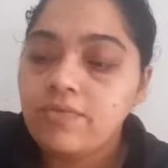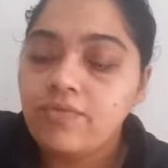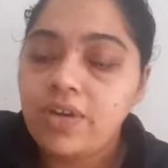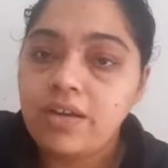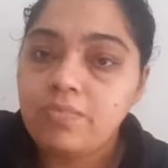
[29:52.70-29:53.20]

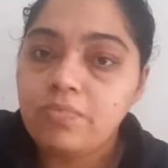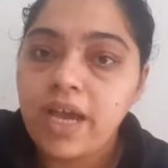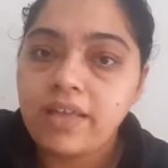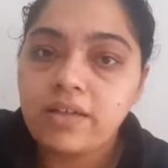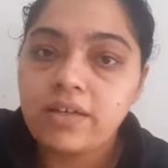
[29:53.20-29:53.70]

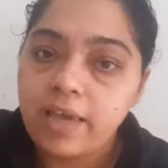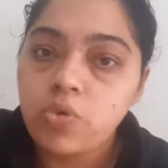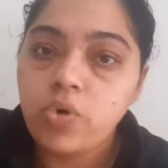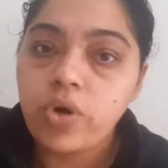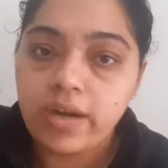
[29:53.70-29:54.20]
by the
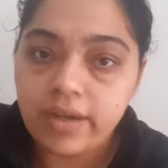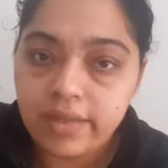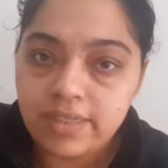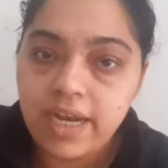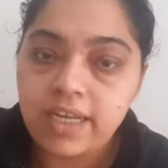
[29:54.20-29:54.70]
time you are
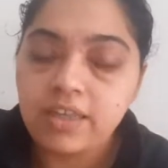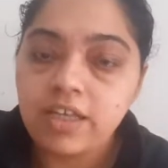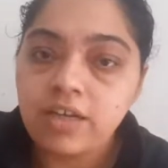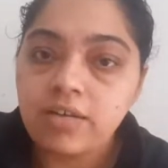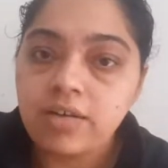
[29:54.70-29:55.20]
understanding
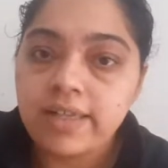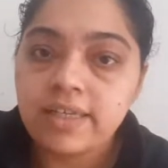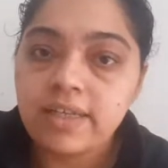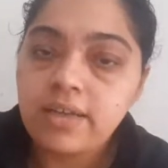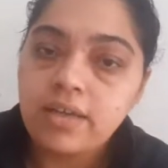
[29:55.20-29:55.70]
the
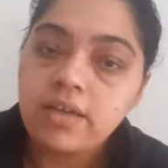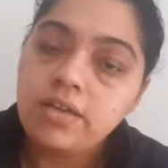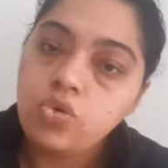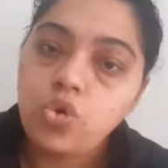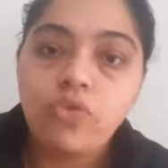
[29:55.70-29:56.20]
resin,
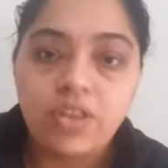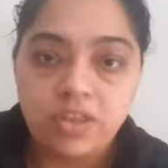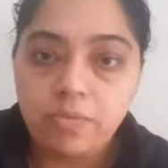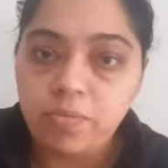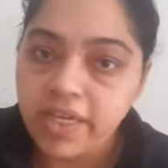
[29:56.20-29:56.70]
go
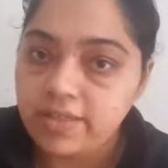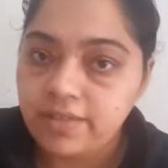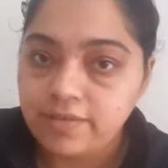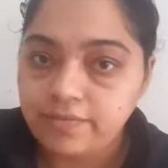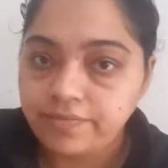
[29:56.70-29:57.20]
with the
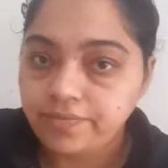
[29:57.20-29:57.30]
base.